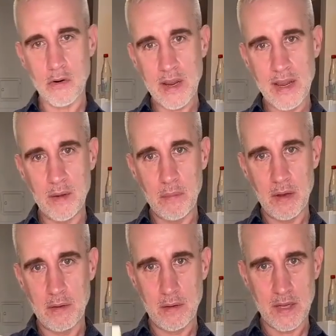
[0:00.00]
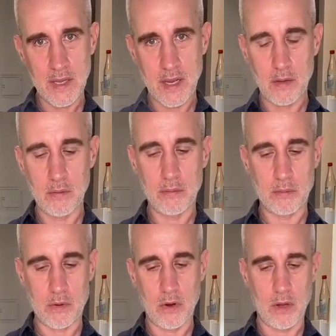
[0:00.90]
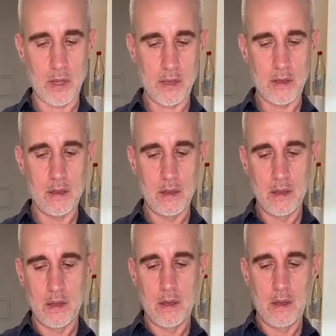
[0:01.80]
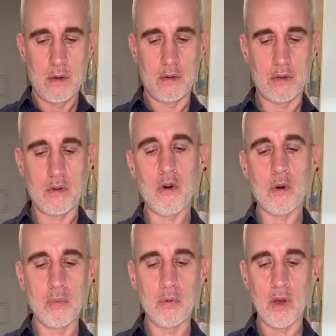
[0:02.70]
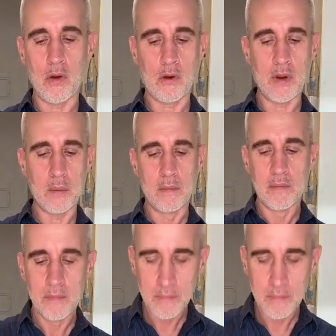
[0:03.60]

cream, as we're calling it, or the court bouillon cream.